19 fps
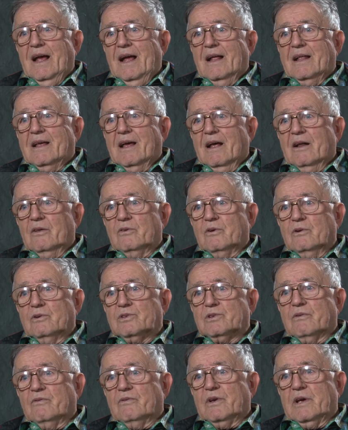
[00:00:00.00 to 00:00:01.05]
And they had a
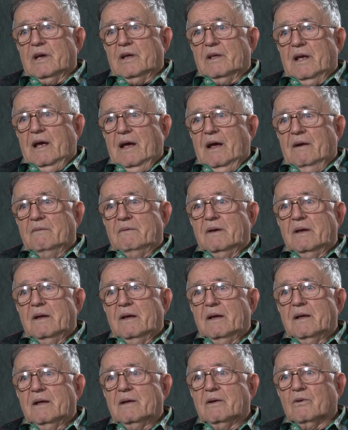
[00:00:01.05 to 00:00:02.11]
nurse in Vietnam,
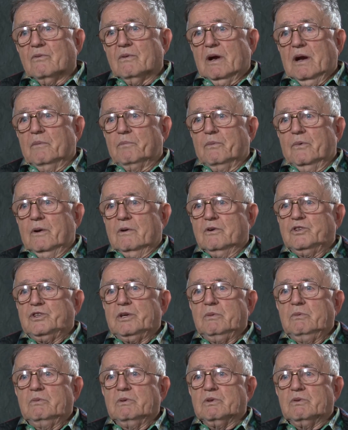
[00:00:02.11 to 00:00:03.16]
right up on her.
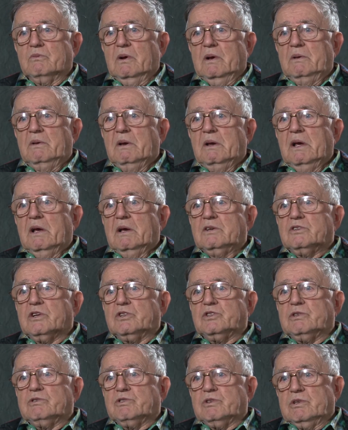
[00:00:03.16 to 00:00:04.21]
She was one,
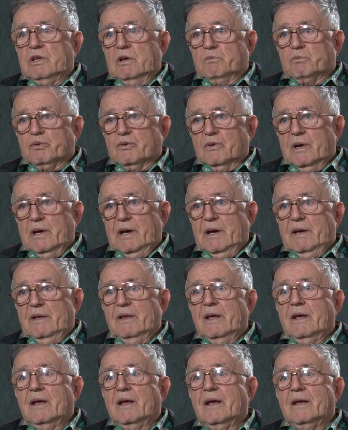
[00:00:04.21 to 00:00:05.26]
said she's in the
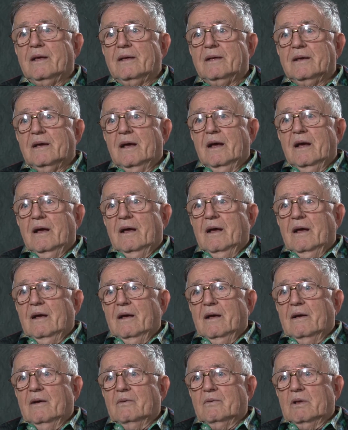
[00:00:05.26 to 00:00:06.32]
parade.
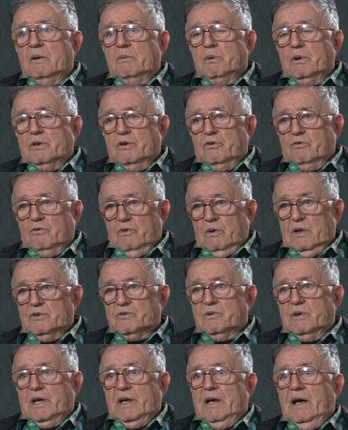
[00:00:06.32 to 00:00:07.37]
And when they put the
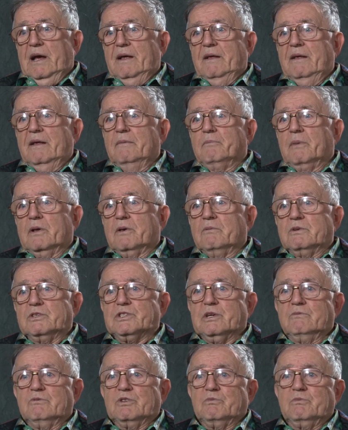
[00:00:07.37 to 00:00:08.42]
runs on the end, but
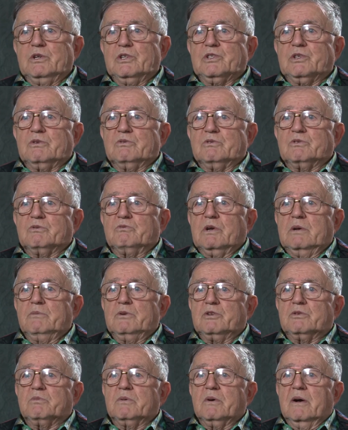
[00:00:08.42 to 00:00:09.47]
something was missing, it was the
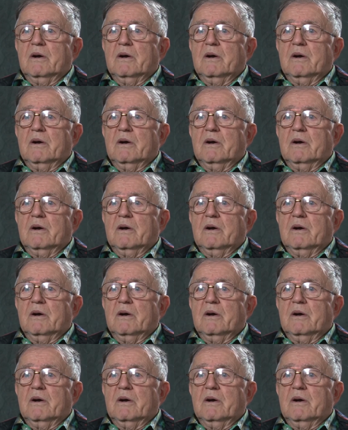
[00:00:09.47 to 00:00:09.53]
women's